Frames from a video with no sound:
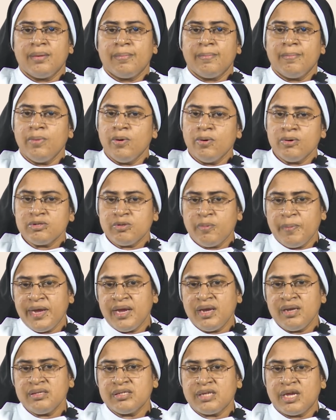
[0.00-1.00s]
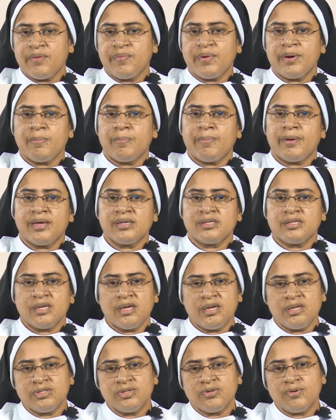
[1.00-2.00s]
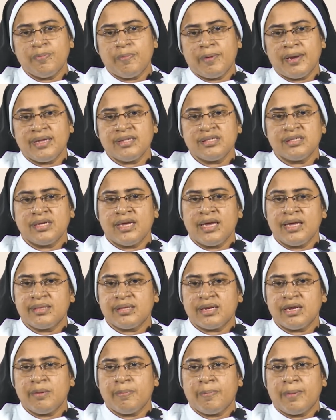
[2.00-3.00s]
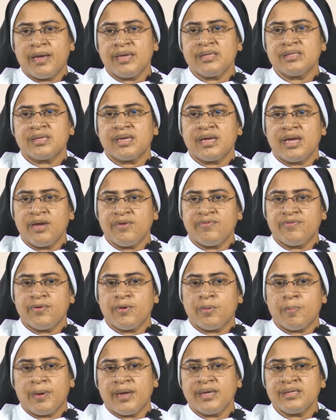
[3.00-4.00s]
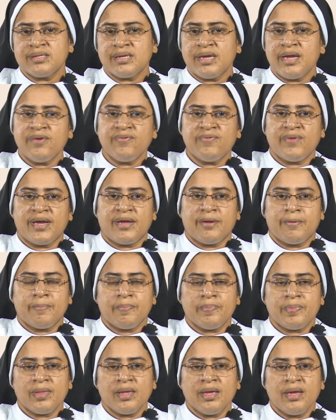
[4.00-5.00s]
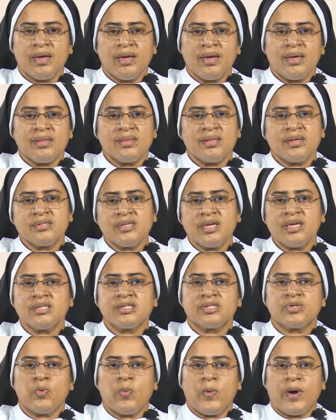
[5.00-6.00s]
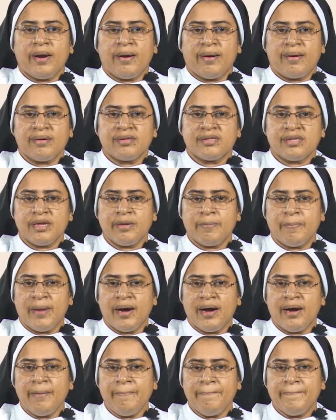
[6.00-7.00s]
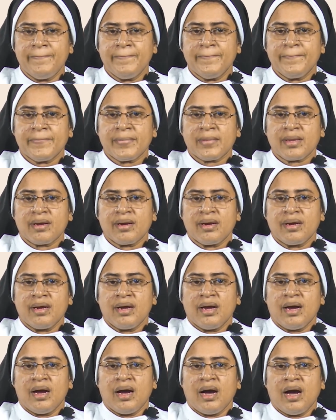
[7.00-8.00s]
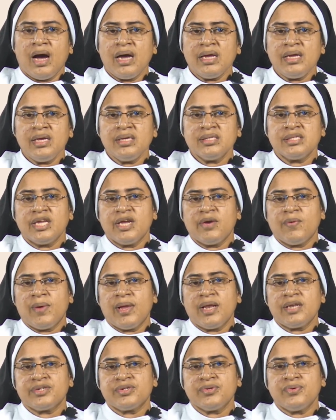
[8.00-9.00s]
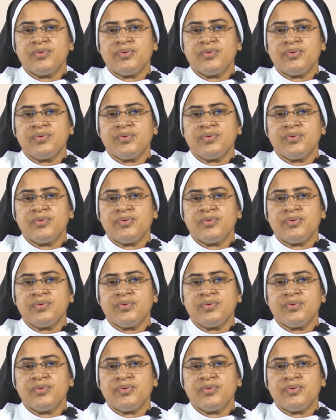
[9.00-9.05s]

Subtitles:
Both means a1 plus a2 plus a3 plus a4 plus a5. The sixth one, sigma I is equal to